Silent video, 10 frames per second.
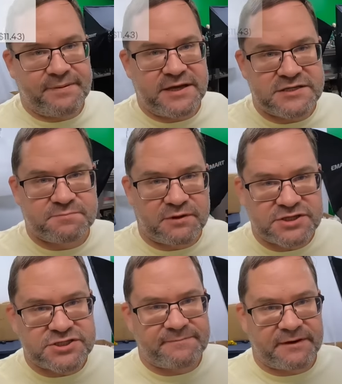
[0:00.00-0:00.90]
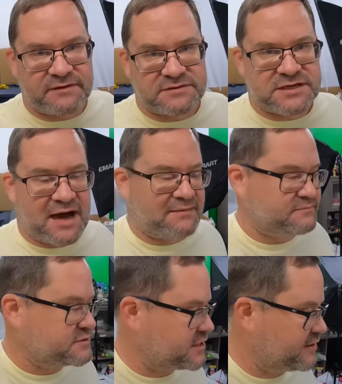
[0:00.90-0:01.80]
piece plus shipping on top.
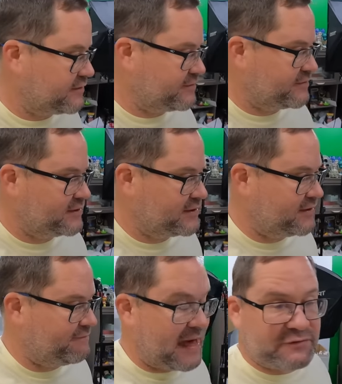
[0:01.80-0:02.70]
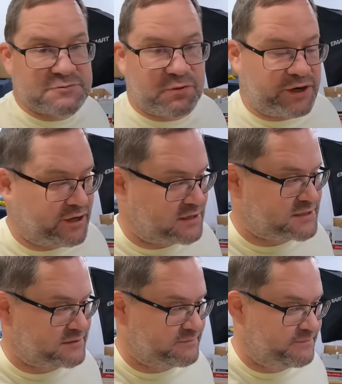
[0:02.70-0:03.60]
So that was pretty
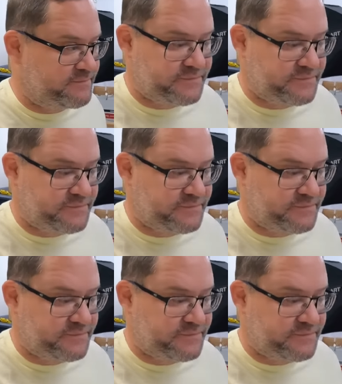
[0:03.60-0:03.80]
awesome.